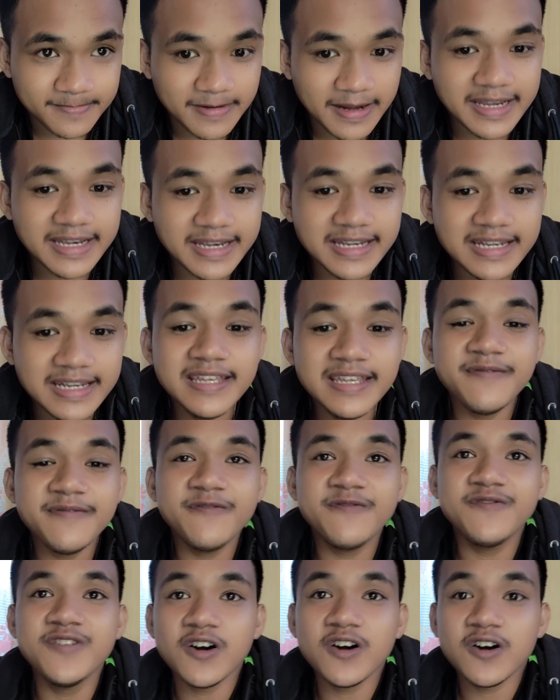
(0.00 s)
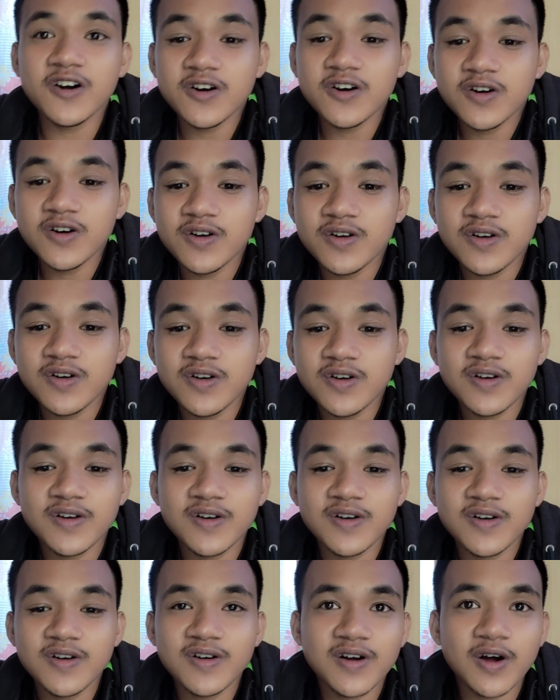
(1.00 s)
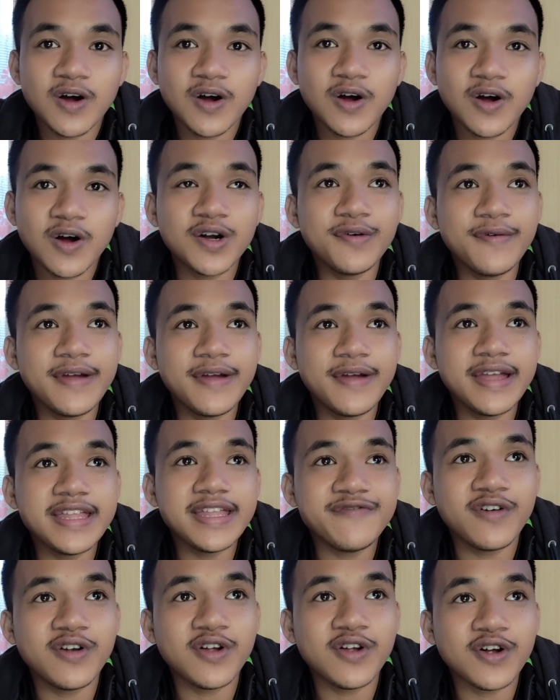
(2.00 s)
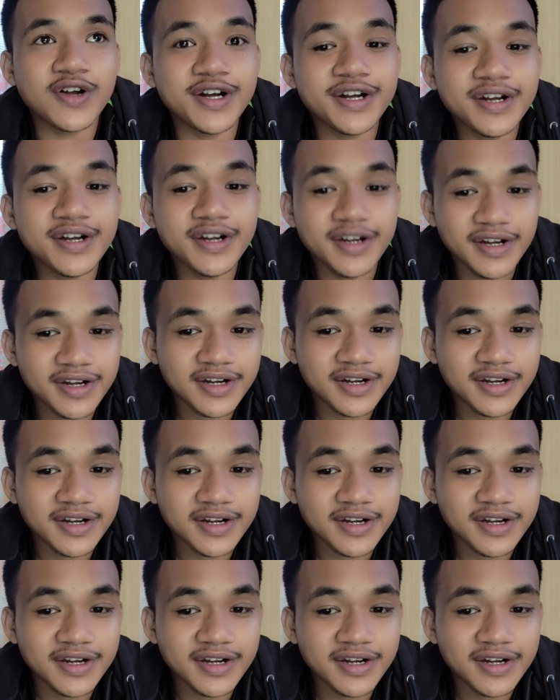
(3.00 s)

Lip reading: unleavened dough or wet flour